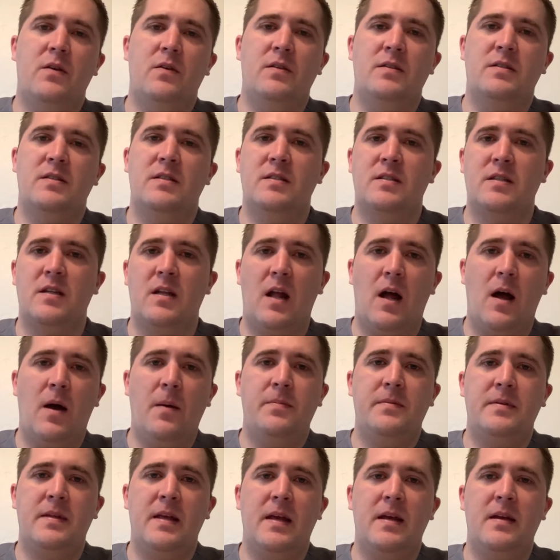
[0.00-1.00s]
This is an
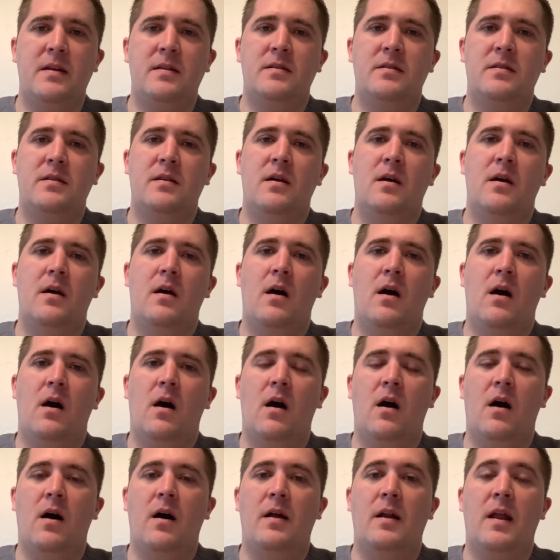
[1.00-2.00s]
update
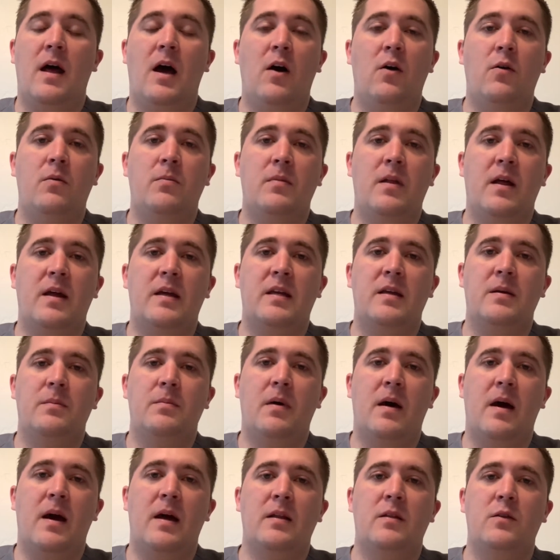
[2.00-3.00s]
on how I'm liking
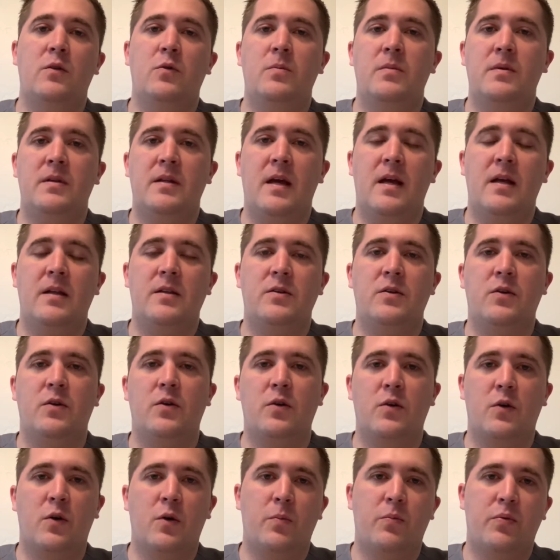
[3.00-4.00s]
my Lumadent
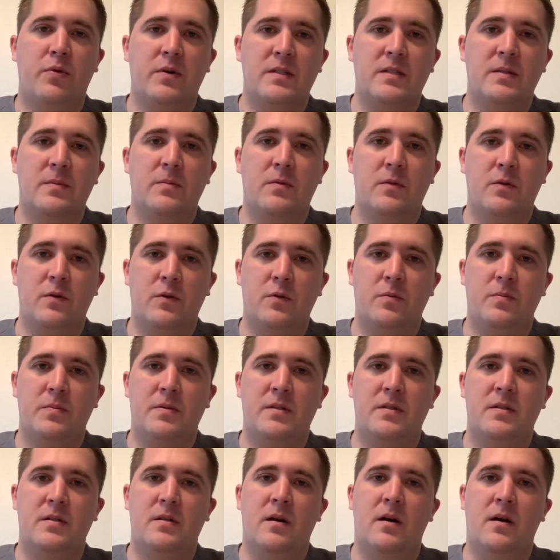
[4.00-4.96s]
Ergoprism loupes.